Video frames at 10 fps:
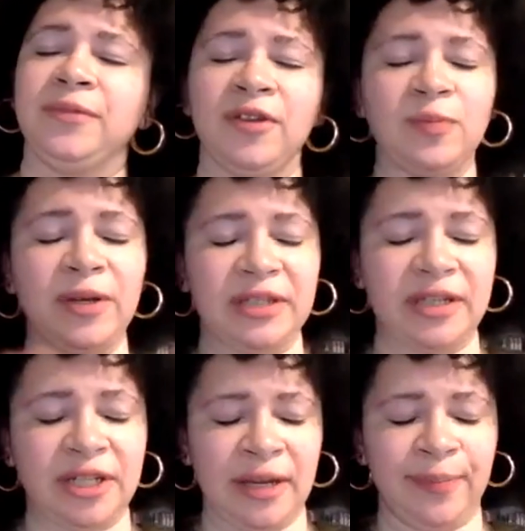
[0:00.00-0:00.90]
during this
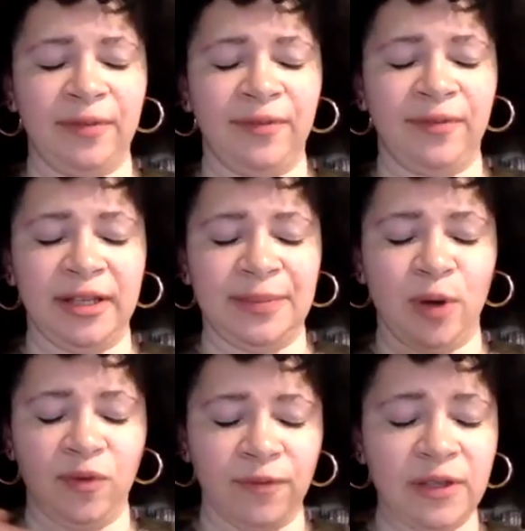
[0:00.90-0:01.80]
presentation, I provided
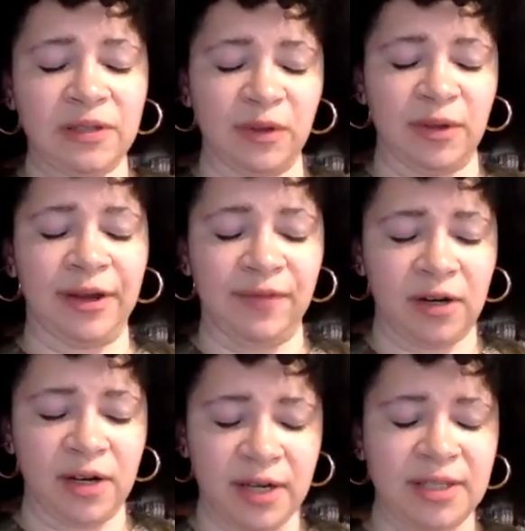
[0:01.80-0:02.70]
some overviews of a lot of
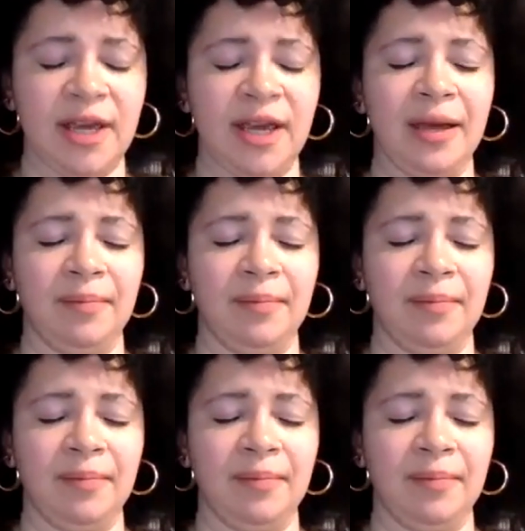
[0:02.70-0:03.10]
areas,